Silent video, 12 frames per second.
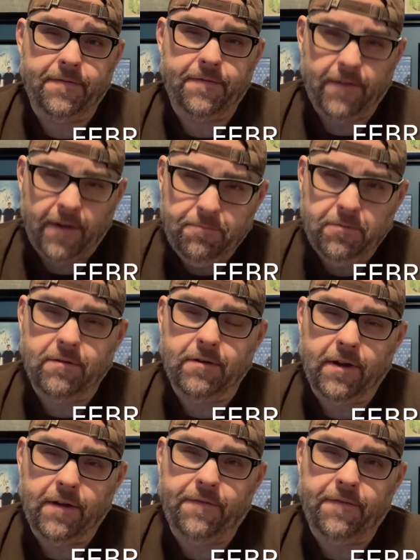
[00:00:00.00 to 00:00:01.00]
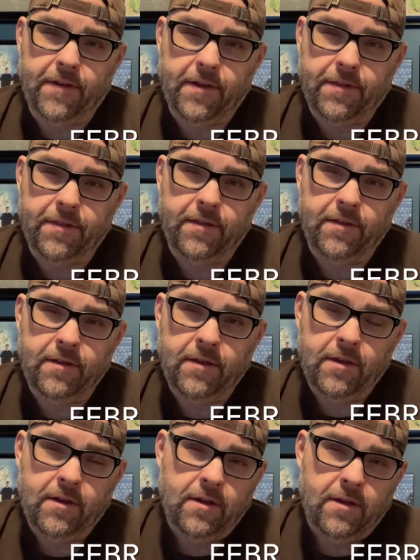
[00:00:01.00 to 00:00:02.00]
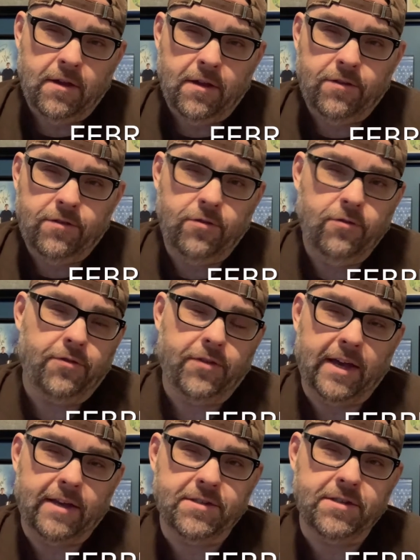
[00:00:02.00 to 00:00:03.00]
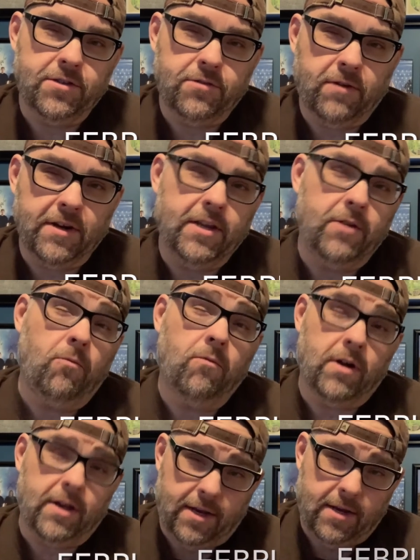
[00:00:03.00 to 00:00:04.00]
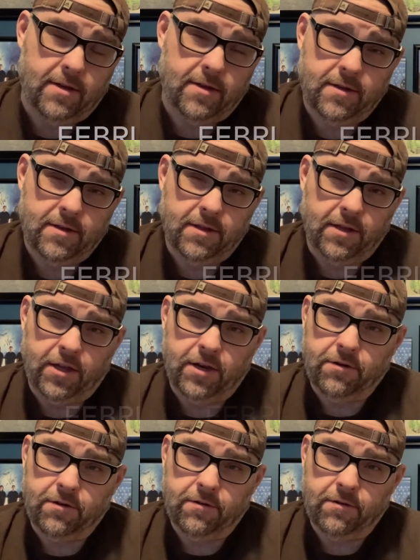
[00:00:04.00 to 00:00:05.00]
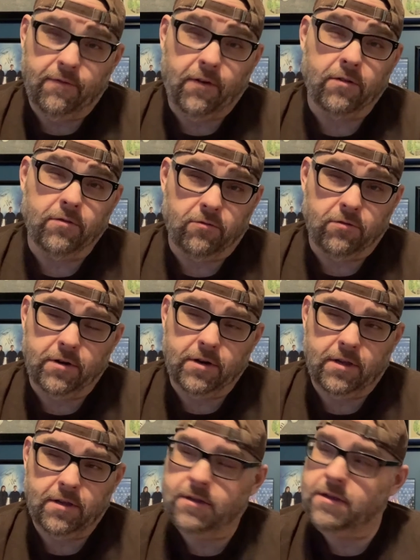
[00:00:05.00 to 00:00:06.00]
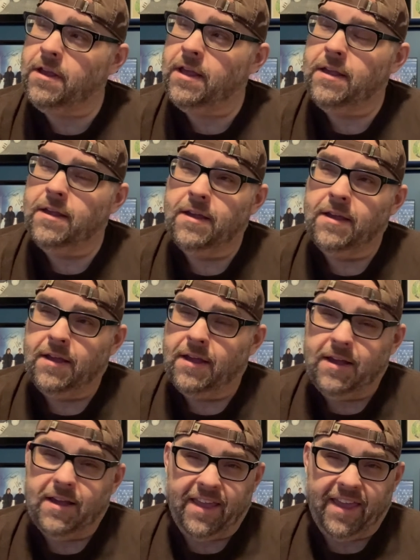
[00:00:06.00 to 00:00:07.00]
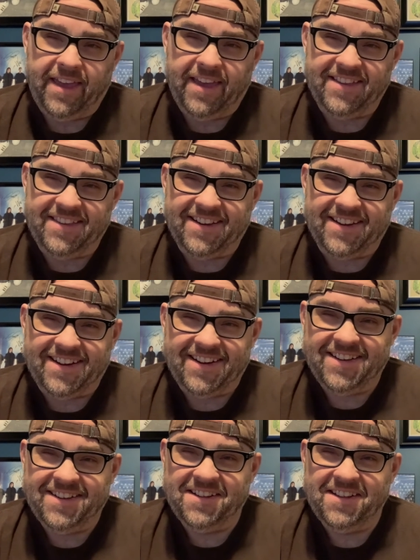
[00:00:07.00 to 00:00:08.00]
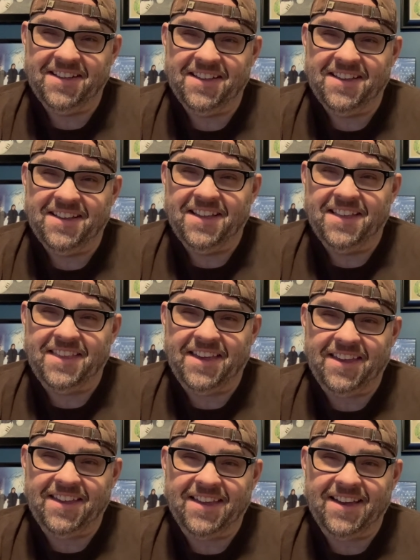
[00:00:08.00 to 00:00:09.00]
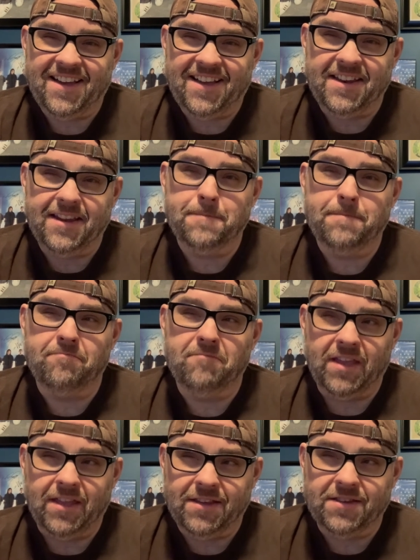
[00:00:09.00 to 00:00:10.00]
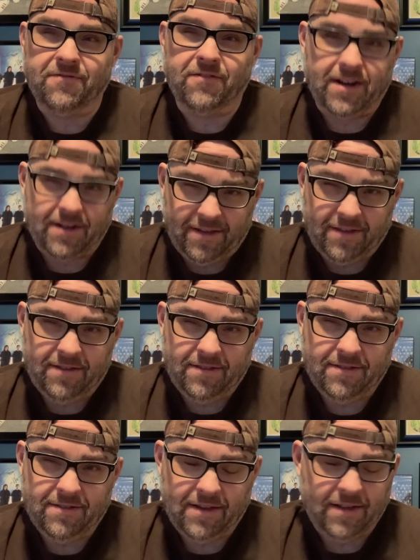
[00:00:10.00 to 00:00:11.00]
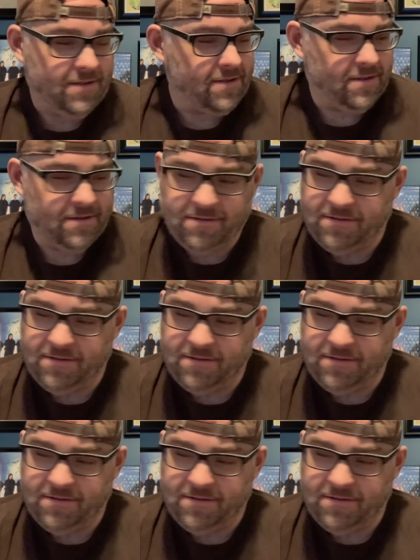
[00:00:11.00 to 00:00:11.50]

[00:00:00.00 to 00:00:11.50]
February 5th, 2021, the year of our Lord. And uh, thank God it is Friday. That's